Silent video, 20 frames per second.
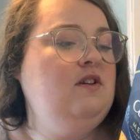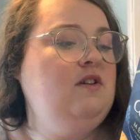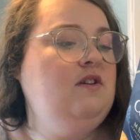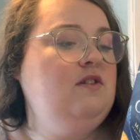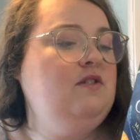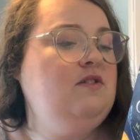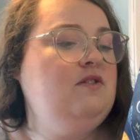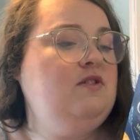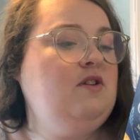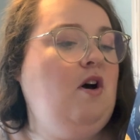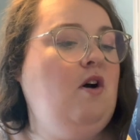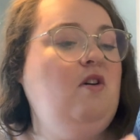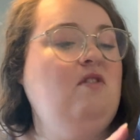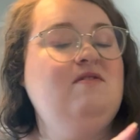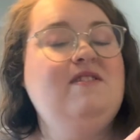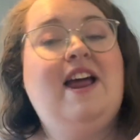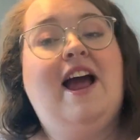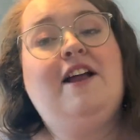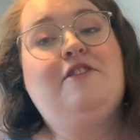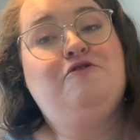So, oh,
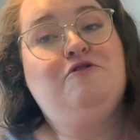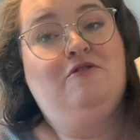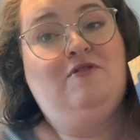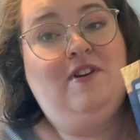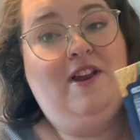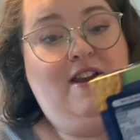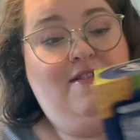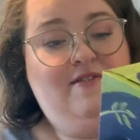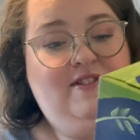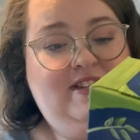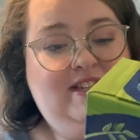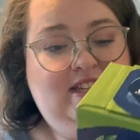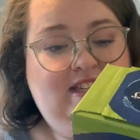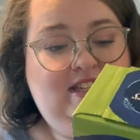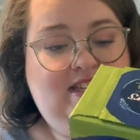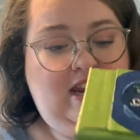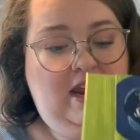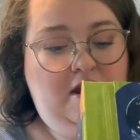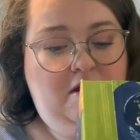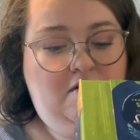natural flavour, it's a
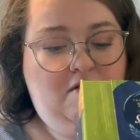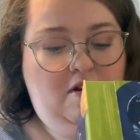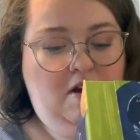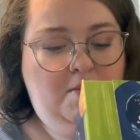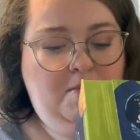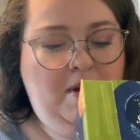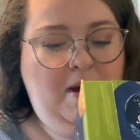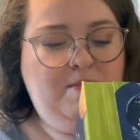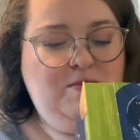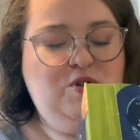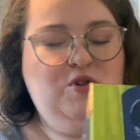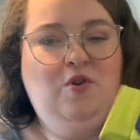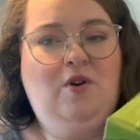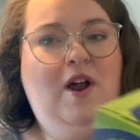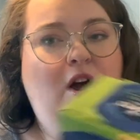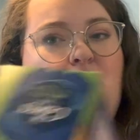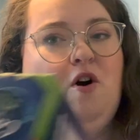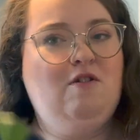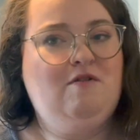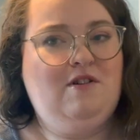secret, but I'm sure
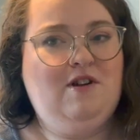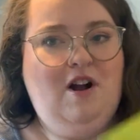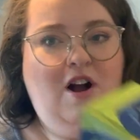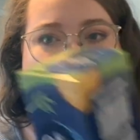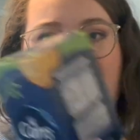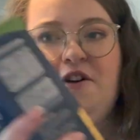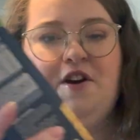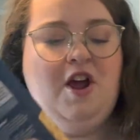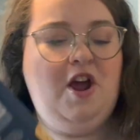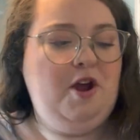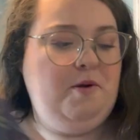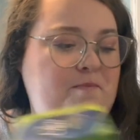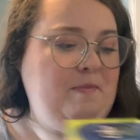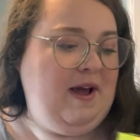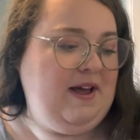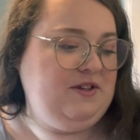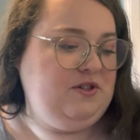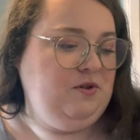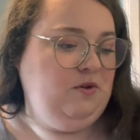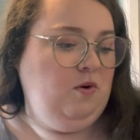like oregano,
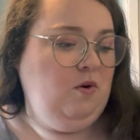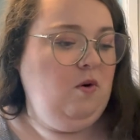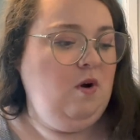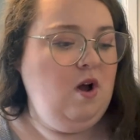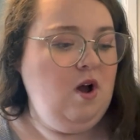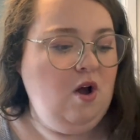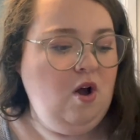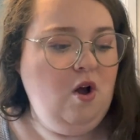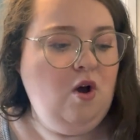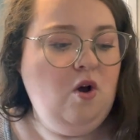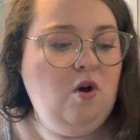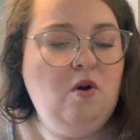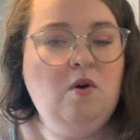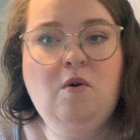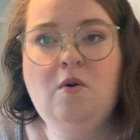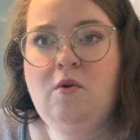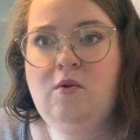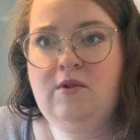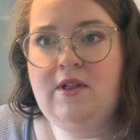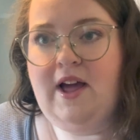basil,
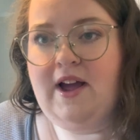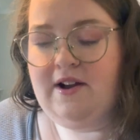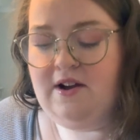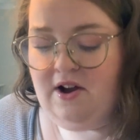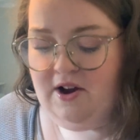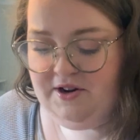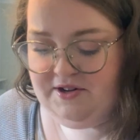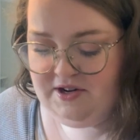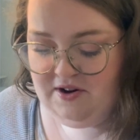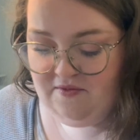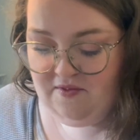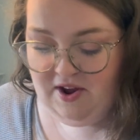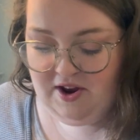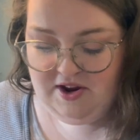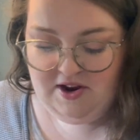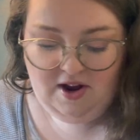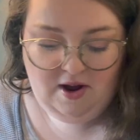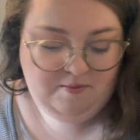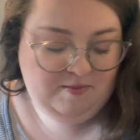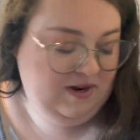all that kind of
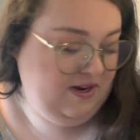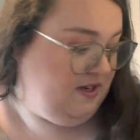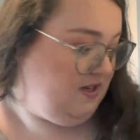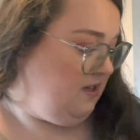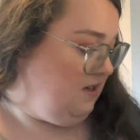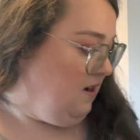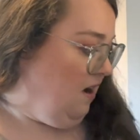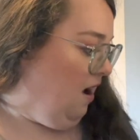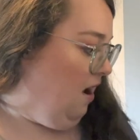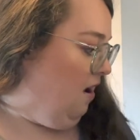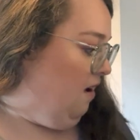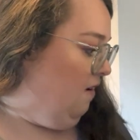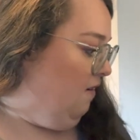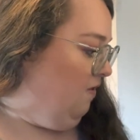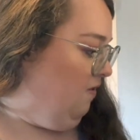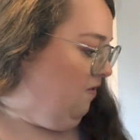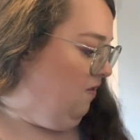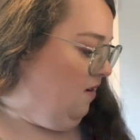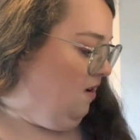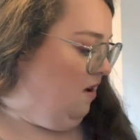yummy
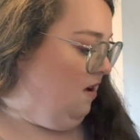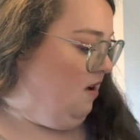stuff.